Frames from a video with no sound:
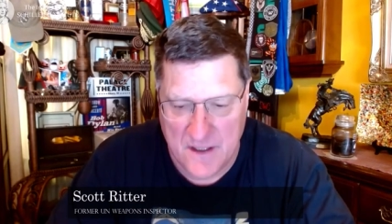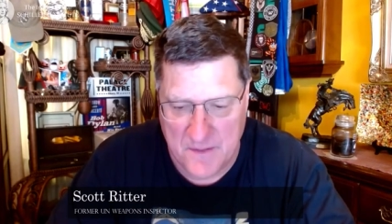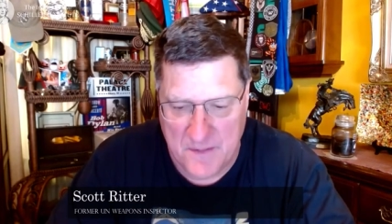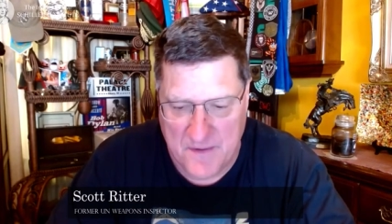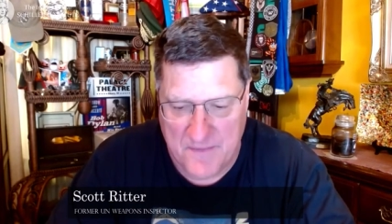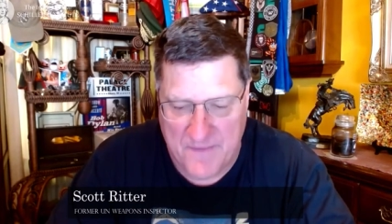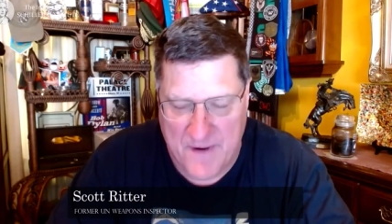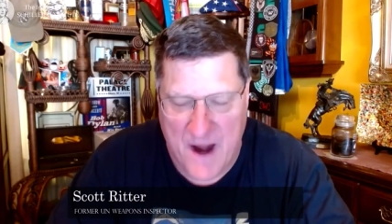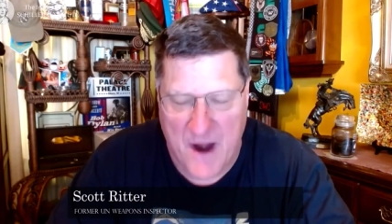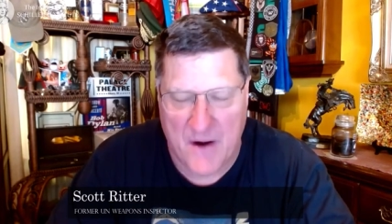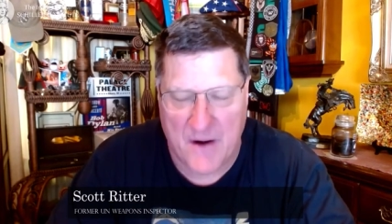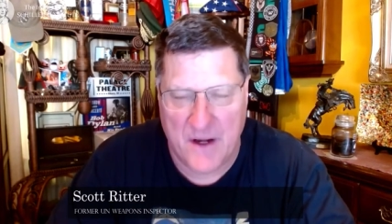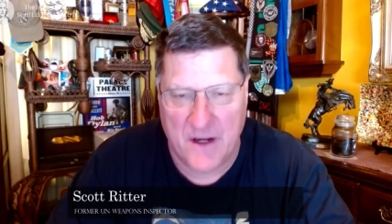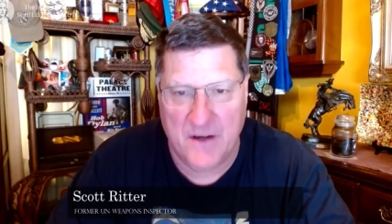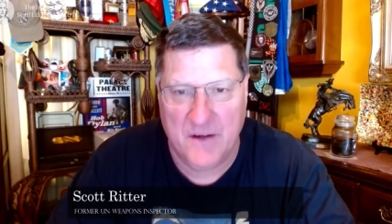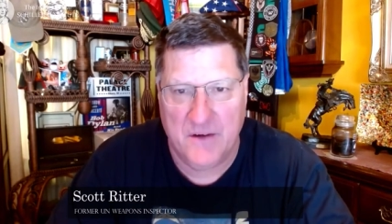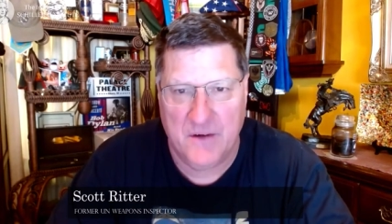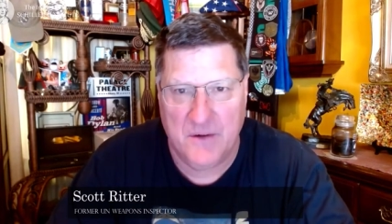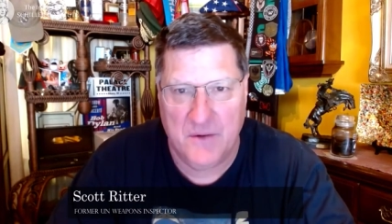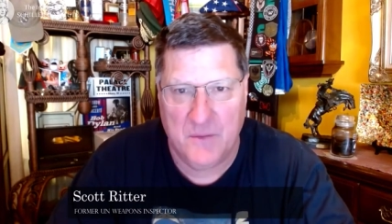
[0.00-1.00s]
to be fired
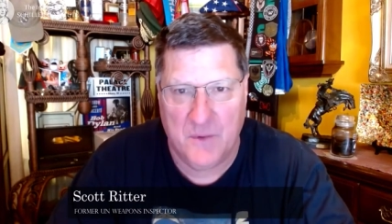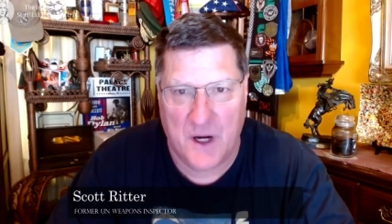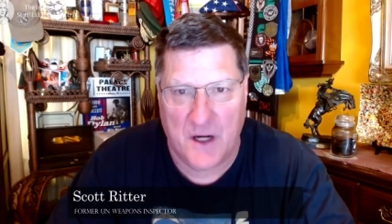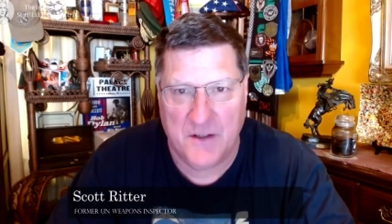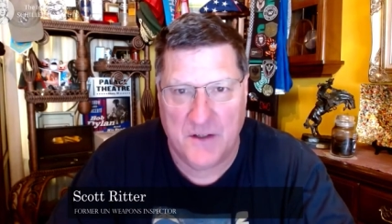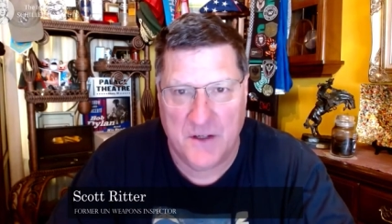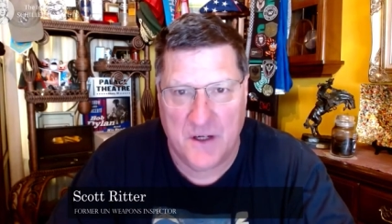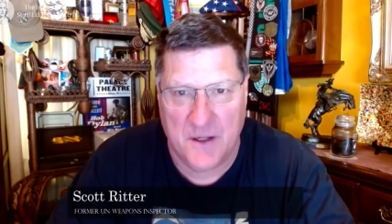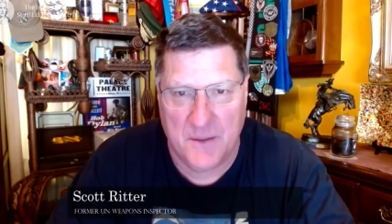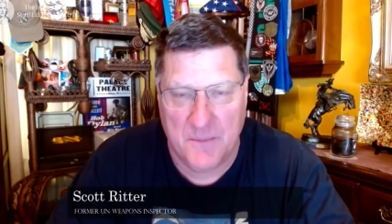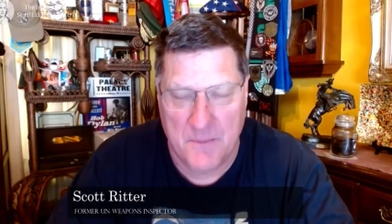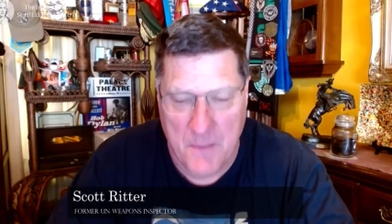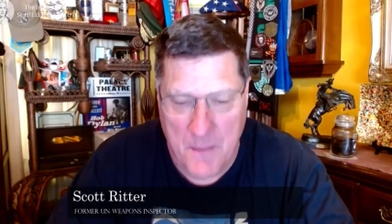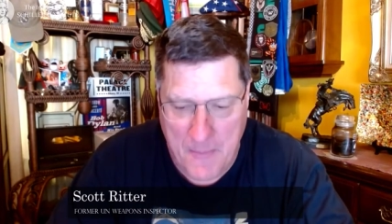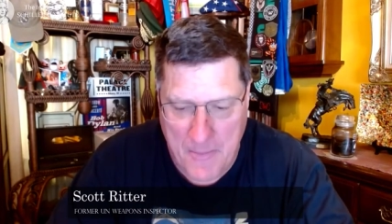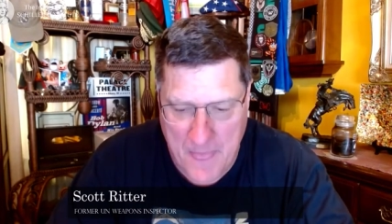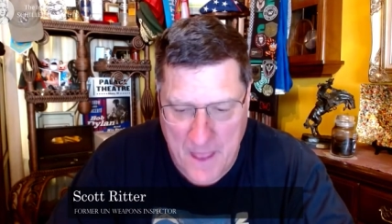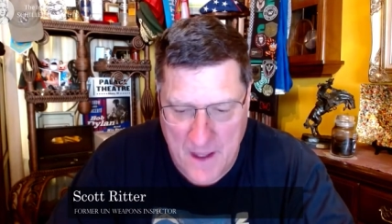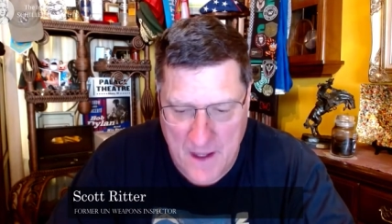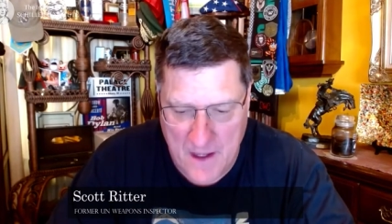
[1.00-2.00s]
into Russia,
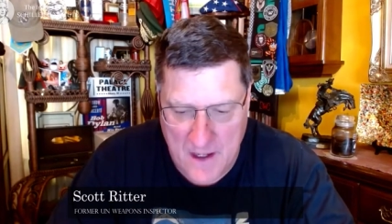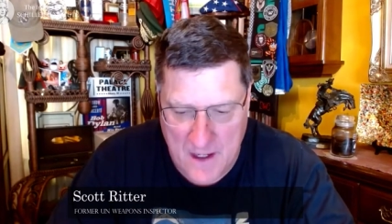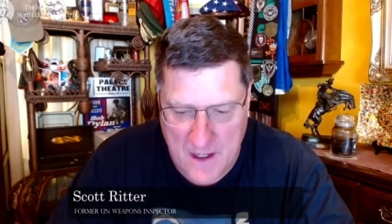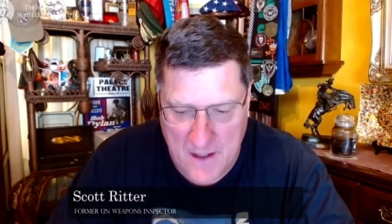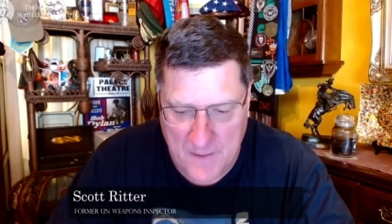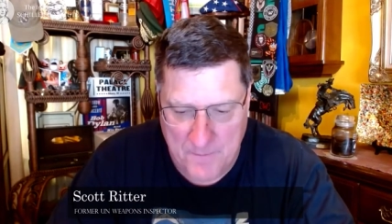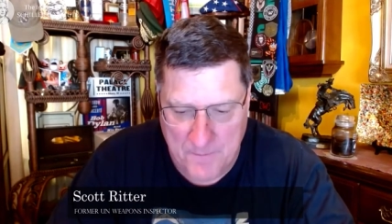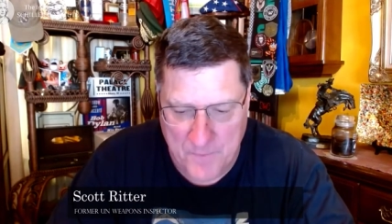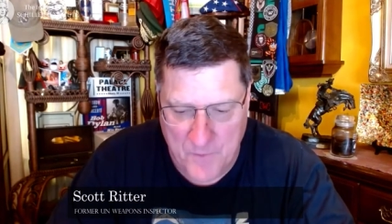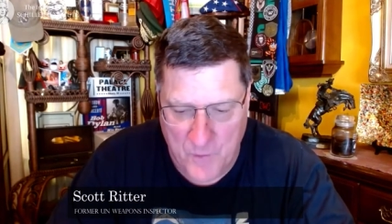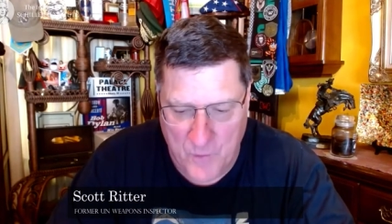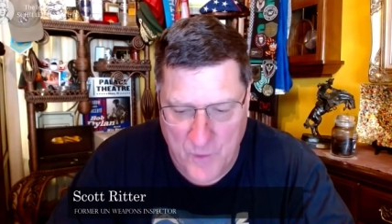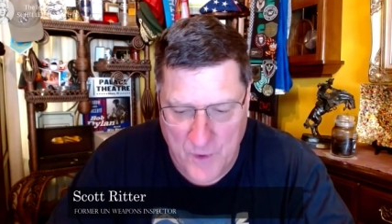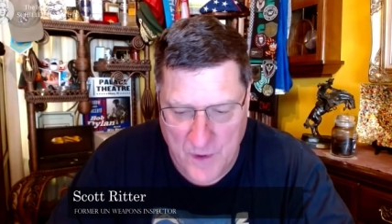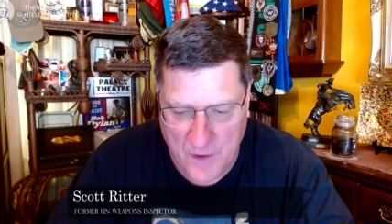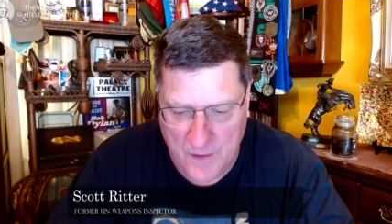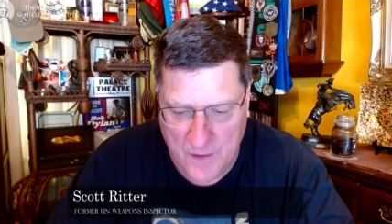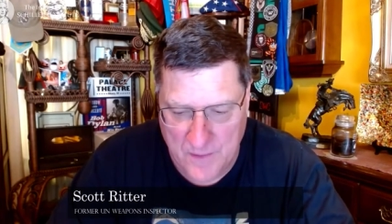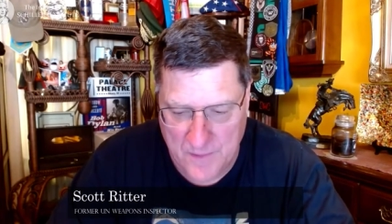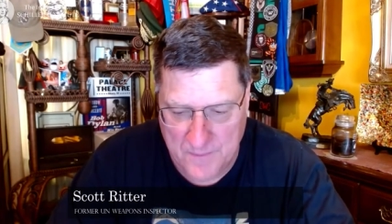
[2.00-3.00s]
um,
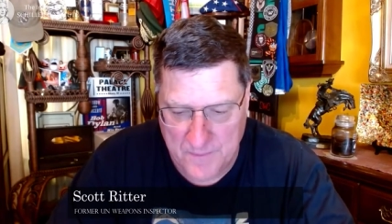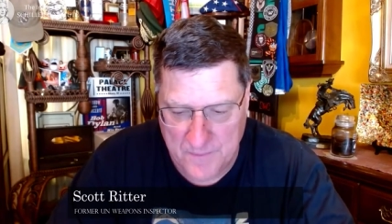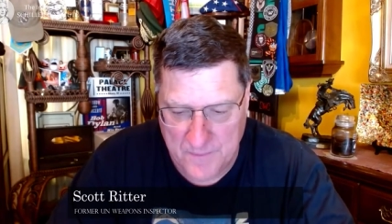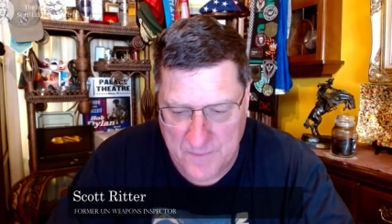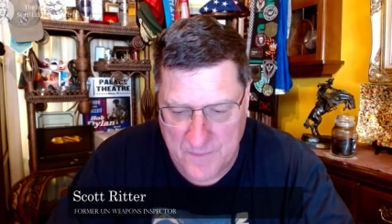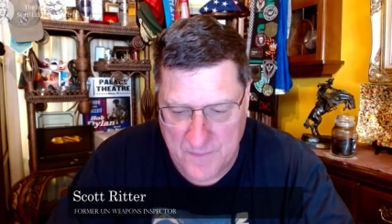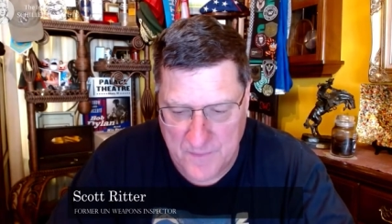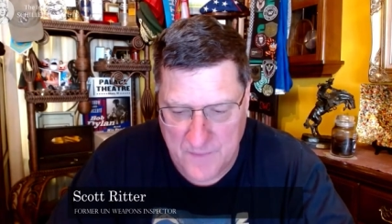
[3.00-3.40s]
will